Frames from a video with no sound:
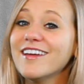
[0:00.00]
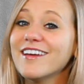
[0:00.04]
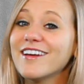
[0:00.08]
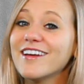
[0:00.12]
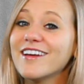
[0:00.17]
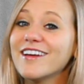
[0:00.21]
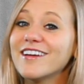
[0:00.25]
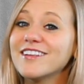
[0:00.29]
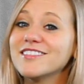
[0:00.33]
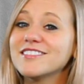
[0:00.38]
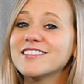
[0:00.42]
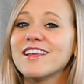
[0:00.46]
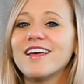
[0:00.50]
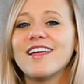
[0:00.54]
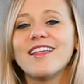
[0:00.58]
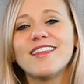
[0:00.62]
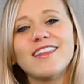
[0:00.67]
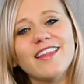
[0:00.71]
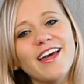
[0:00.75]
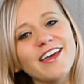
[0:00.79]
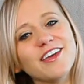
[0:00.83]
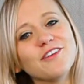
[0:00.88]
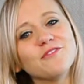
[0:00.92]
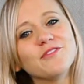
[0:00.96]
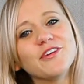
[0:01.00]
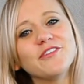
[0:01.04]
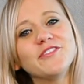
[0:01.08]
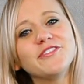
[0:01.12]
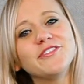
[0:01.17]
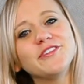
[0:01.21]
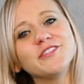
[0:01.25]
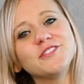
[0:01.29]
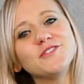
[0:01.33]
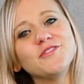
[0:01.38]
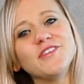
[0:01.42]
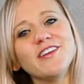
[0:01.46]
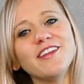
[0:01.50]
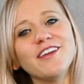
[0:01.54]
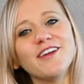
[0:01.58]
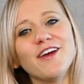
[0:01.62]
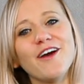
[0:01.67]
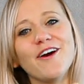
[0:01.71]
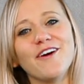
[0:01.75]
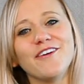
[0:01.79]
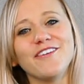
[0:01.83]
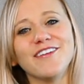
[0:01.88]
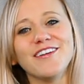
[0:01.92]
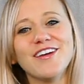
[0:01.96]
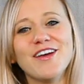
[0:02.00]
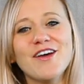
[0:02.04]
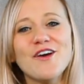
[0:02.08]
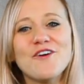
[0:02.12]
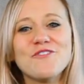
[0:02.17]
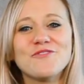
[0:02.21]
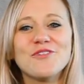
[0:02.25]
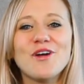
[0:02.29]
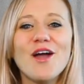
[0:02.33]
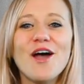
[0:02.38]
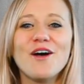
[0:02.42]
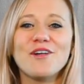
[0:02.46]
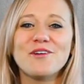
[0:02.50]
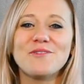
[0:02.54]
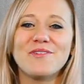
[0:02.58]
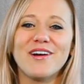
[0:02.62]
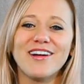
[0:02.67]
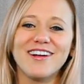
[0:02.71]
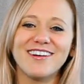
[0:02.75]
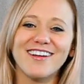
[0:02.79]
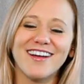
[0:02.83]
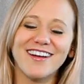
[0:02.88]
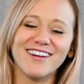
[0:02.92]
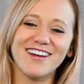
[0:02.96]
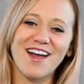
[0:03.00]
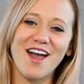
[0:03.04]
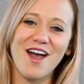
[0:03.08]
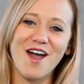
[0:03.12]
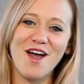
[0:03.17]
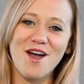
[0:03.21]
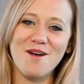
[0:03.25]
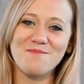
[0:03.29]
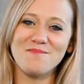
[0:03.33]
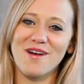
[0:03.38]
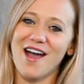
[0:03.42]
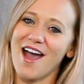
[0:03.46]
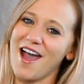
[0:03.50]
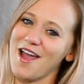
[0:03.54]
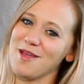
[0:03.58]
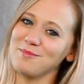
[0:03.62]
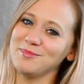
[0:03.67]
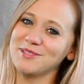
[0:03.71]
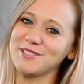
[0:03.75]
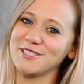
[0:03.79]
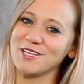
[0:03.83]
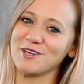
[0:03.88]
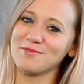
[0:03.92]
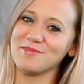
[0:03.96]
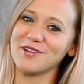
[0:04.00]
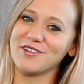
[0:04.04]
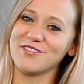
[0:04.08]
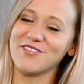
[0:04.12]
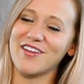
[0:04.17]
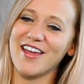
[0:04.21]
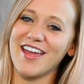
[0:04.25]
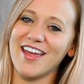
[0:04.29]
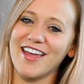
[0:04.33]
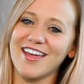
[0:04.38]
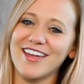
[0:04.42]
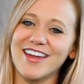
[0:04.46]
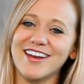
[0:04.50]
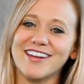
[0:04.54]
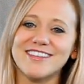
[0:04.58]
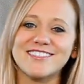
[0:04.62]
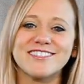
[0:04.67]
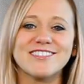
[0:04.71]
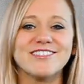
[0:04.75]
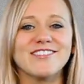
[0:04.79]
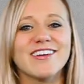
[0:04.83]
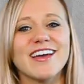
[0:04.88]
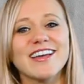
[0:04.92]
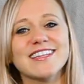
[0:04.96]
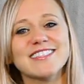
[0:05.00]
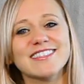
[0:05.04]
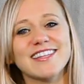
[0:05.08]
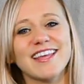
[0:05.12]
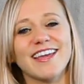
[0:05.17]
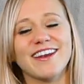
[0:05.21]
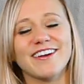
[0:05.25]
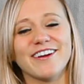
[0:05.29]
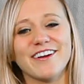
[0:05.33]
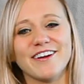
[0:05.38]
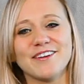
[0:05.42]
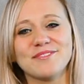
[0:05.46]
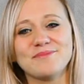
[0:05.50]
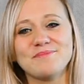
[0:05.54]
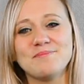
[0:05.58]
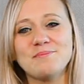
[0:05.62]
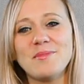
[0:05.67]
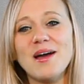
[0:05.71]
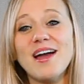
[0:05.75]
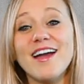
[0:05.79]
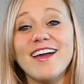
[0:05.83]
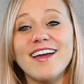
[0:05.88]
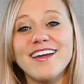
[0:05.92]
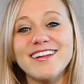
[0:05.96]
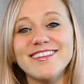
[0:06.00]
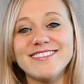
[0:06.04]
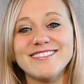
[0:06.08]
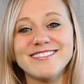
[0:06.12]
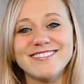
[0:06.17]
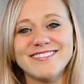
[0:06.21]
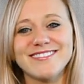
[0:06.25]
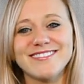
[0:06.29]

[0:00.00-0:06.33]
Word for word: And like and favorite this video. For Hollywire.com, I'm Sierra McVeigh, and I'll see you guys later. Bye.